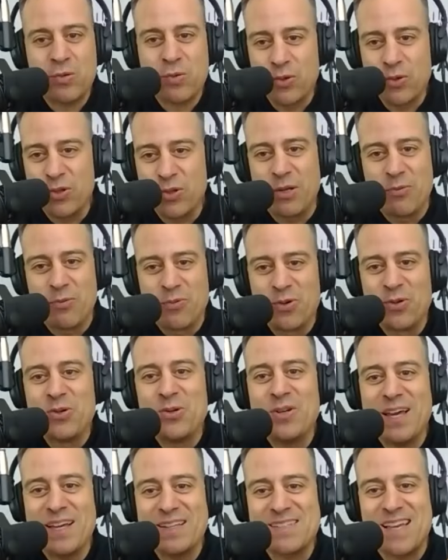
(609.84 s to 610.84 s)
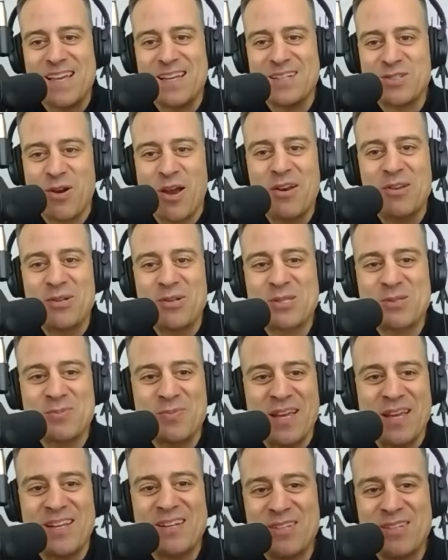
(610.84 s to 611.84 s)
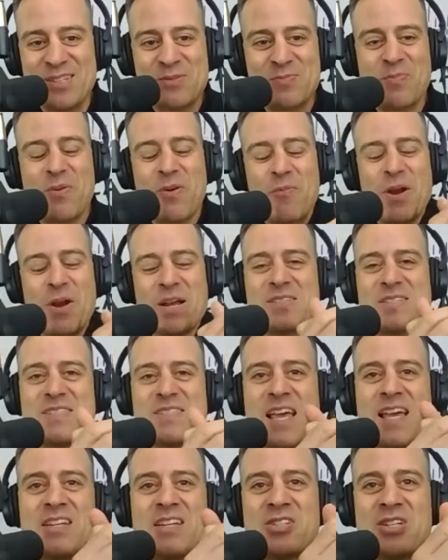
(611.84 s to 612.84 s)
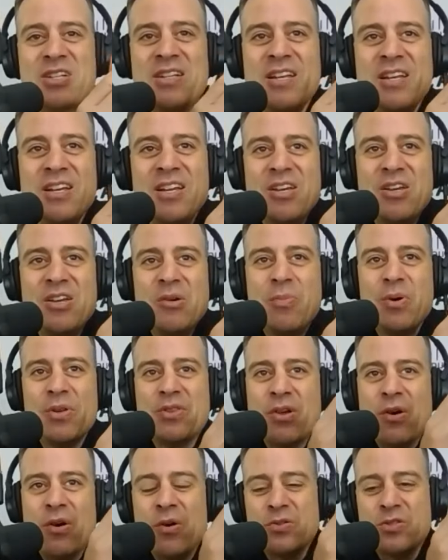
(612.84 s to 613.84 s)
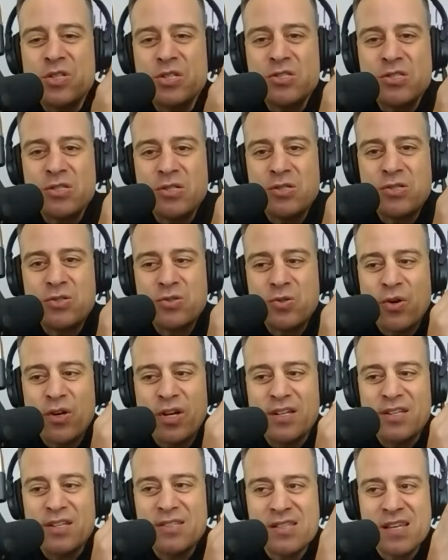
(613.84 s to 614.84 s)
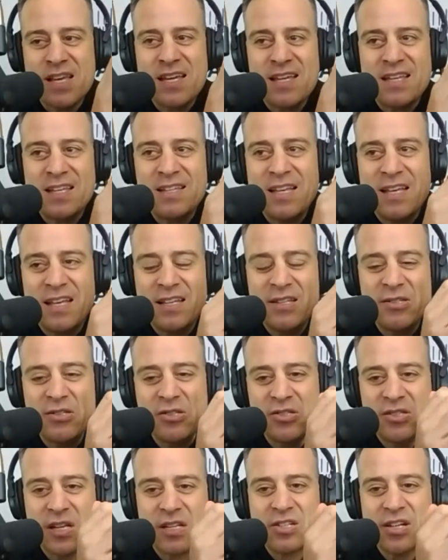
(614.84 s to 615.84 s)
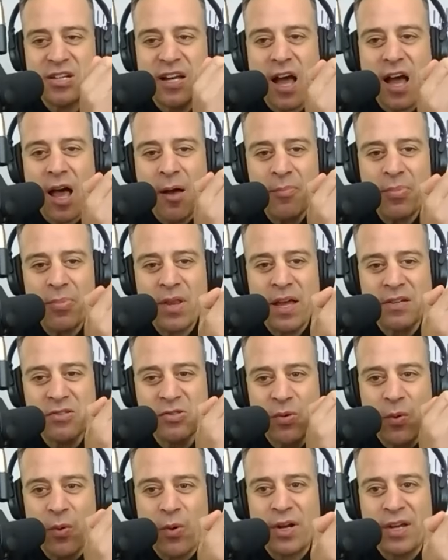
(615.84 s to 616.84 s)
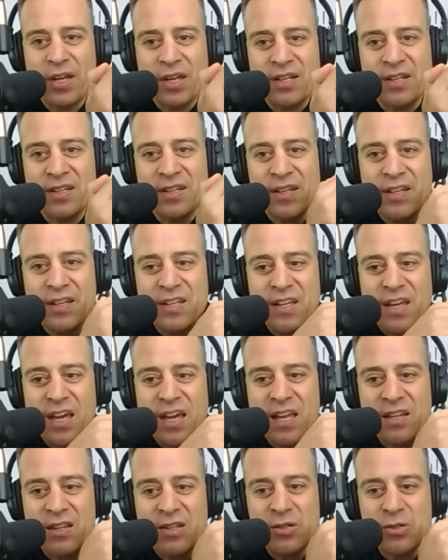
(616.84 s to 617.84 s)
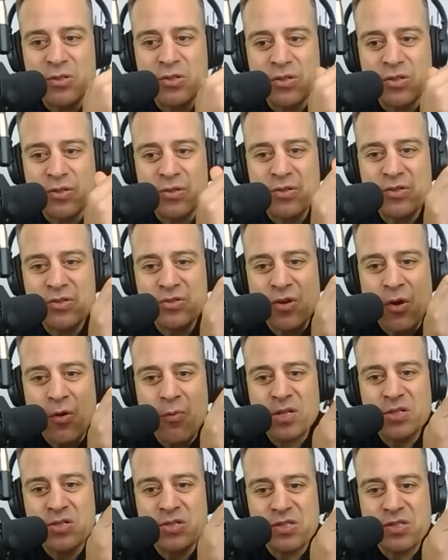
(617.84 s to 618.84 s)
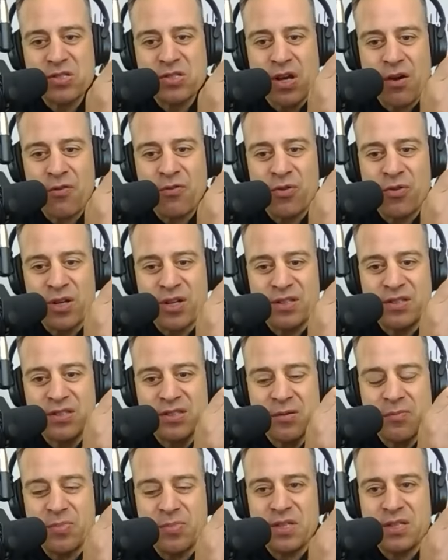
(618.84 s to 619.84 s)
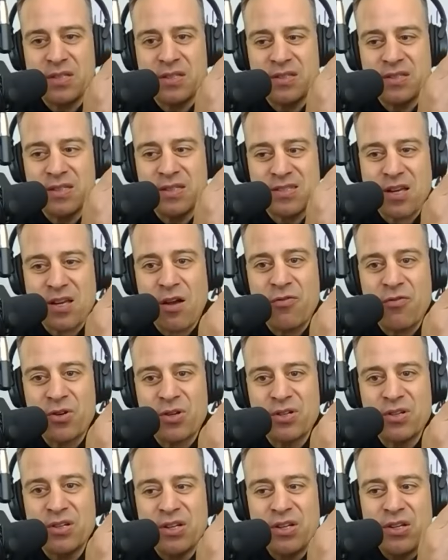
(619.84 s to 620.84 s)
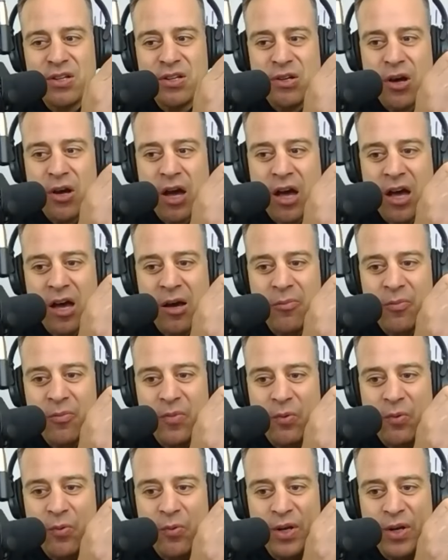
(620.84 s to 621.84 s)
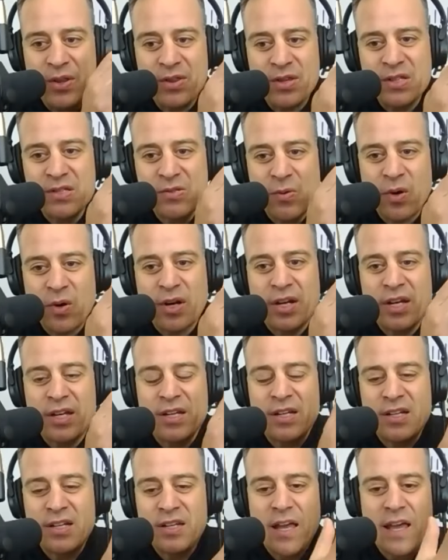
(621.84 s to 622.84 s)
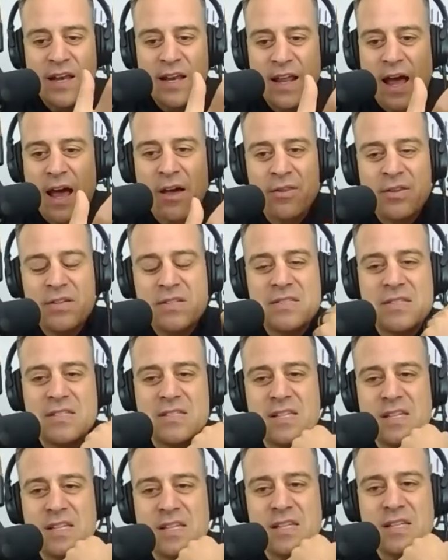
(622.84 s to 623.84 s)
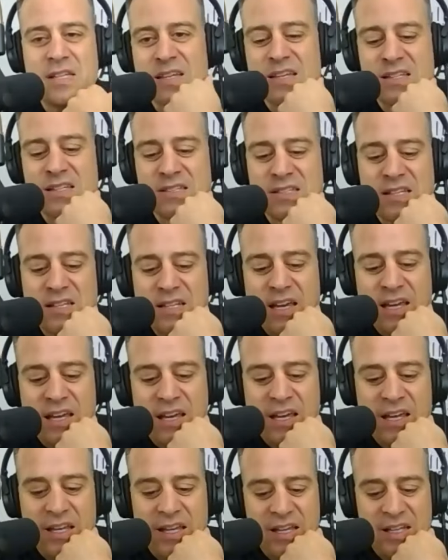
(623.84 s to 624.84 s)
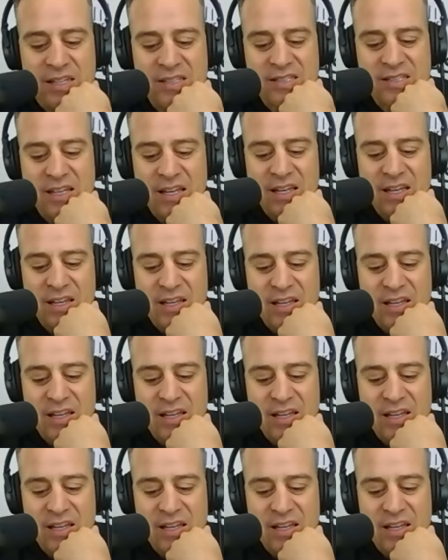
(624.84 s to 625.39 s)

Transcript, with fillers: crude and rude as i try to explain his pr- presentation but the whole gist of the story is like it, it is such a complex organ and there's still so much discovery to be discovered uh, with this organ and and how this disease is and it, it, it's